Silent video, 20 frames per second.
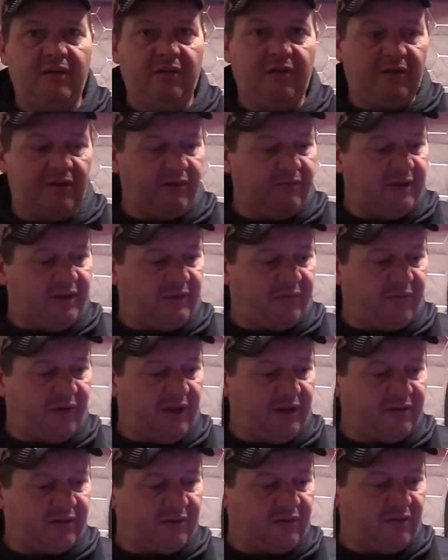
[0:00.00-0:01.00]
during these
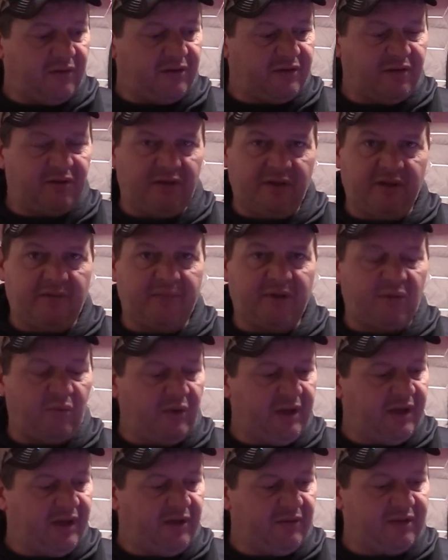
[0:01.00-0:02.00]
fronts, of course, there's a little bit of
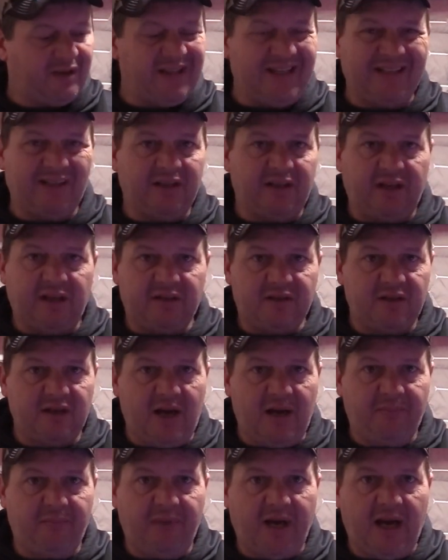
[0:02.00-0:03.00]
wind outside today. It's
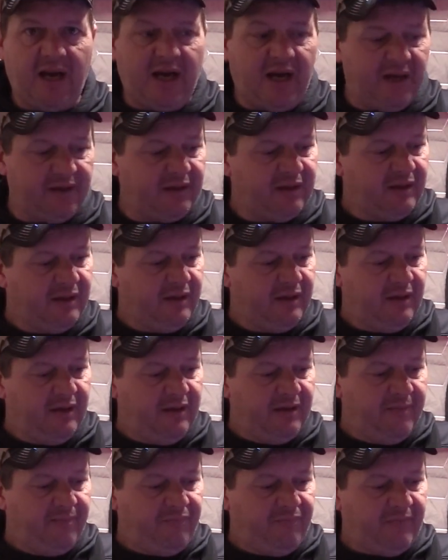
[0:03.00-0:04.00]
not bad.
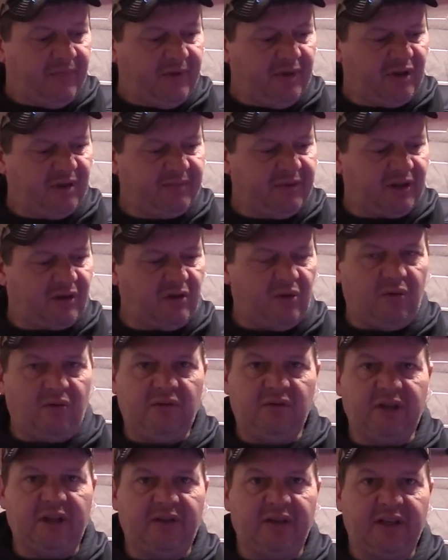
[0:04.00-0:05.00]
A little bit
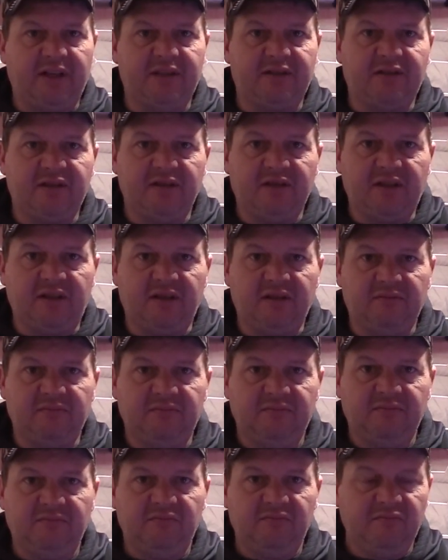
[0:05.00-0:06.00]
cold. I think it's in the
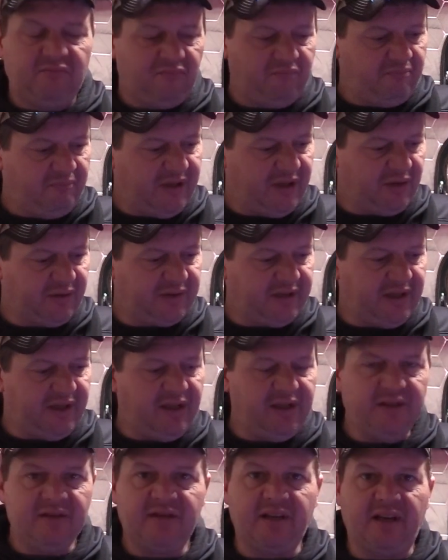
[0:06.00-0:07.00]
middle
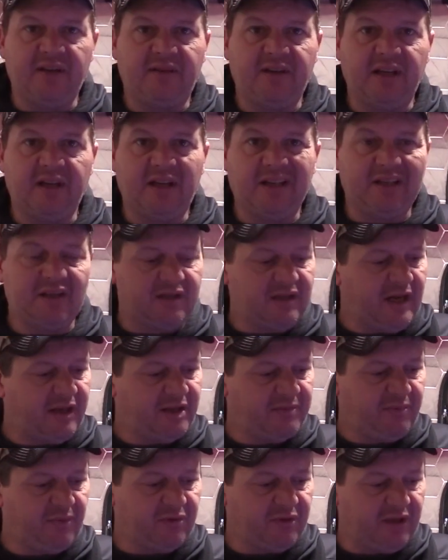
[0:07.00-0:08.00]
teens, I think. And it's not
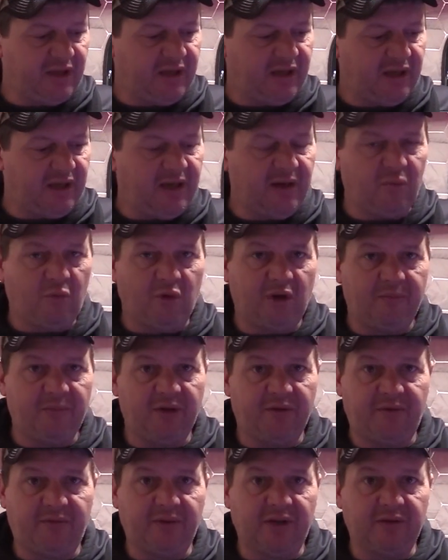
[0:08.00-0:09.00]
supposed to get a lot warmer
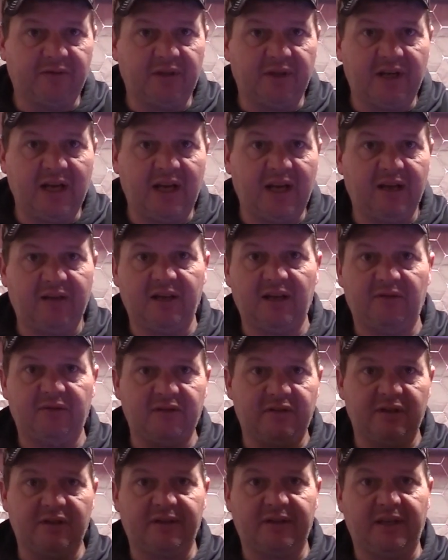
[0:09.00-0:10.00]
throughout the day, and that was
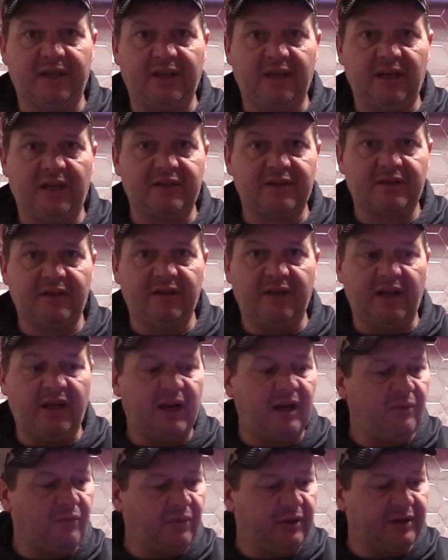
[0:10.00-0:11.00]
just like
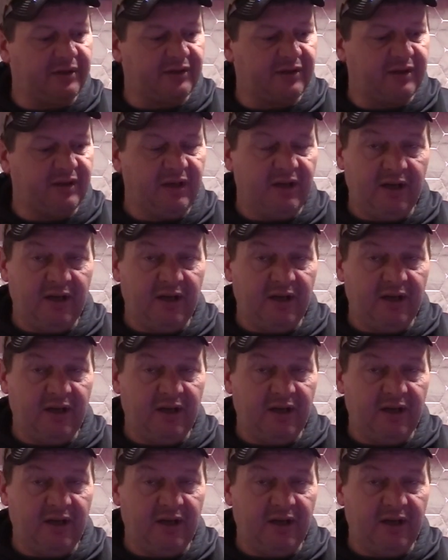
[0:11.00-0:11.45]
yesterday. It was,